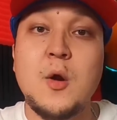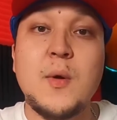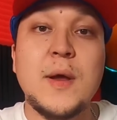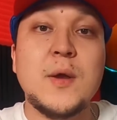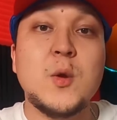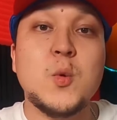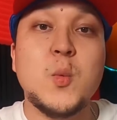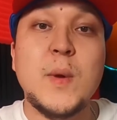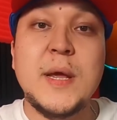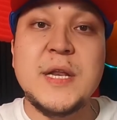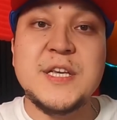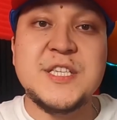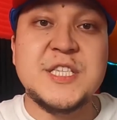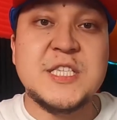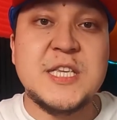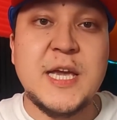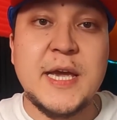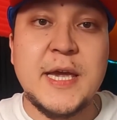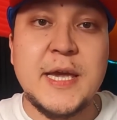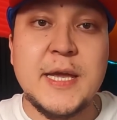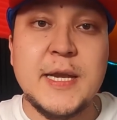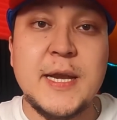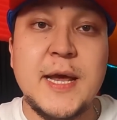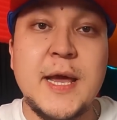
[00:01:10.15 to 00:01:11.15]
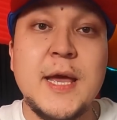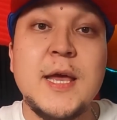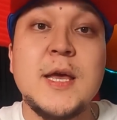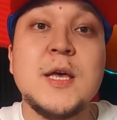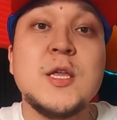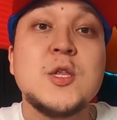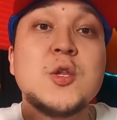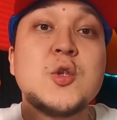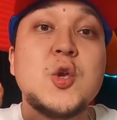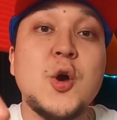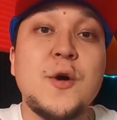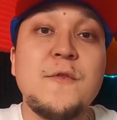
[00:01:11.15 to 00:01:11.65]
Alright, wait a second.
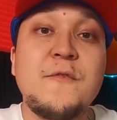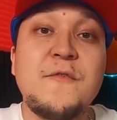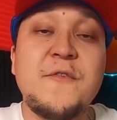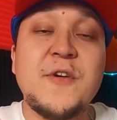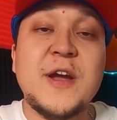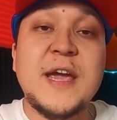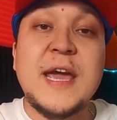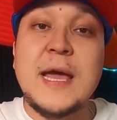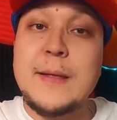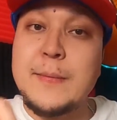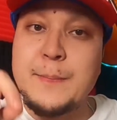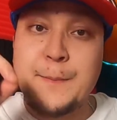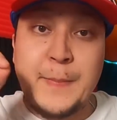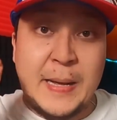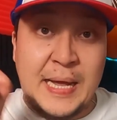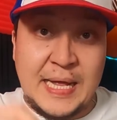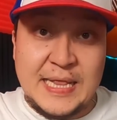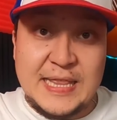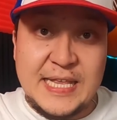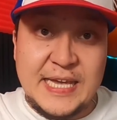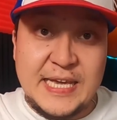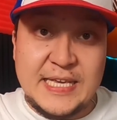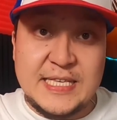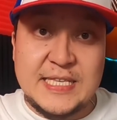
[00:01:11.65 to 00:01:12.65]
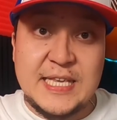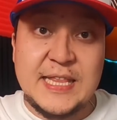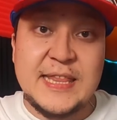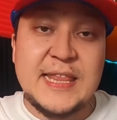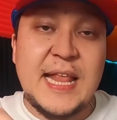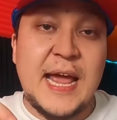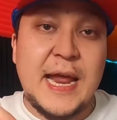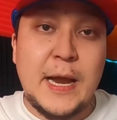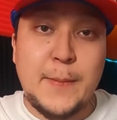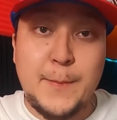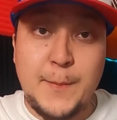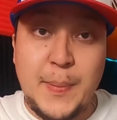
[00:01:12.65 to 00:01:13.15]
Don't forget, click the
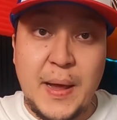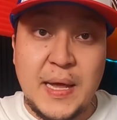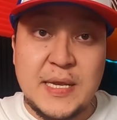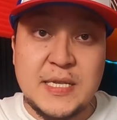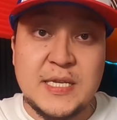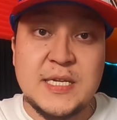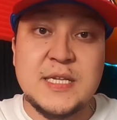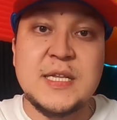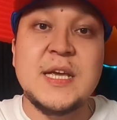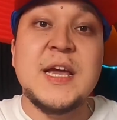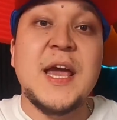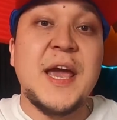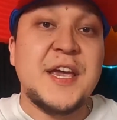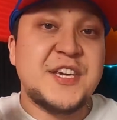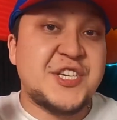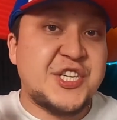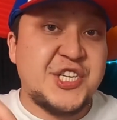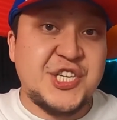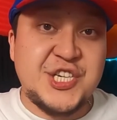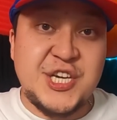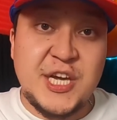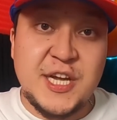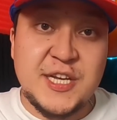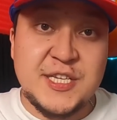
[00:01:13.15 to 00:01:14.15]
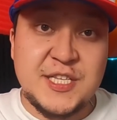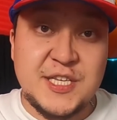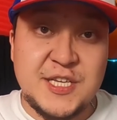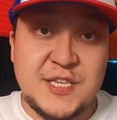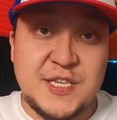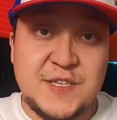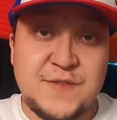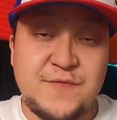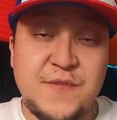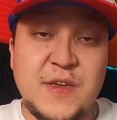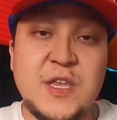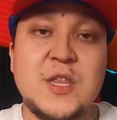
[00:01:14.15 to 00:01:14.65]
like button and share
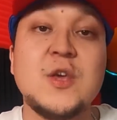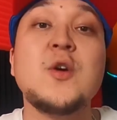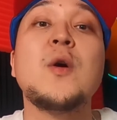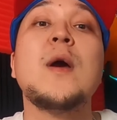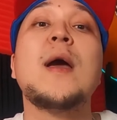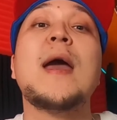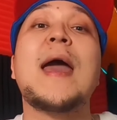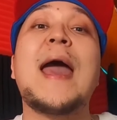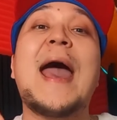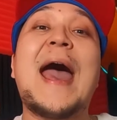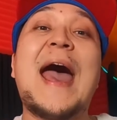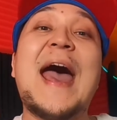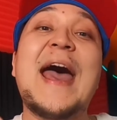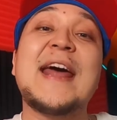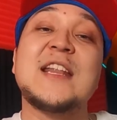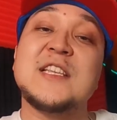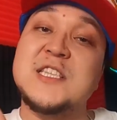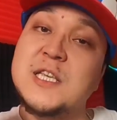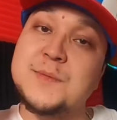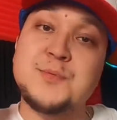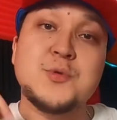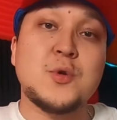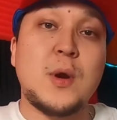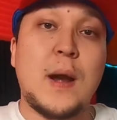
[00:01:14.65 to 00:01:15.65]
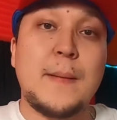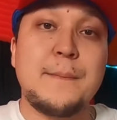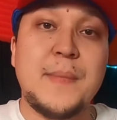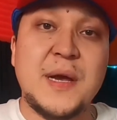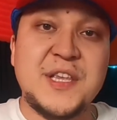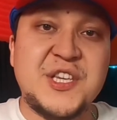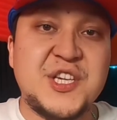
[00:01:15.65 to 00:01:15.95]
this video and subscribe my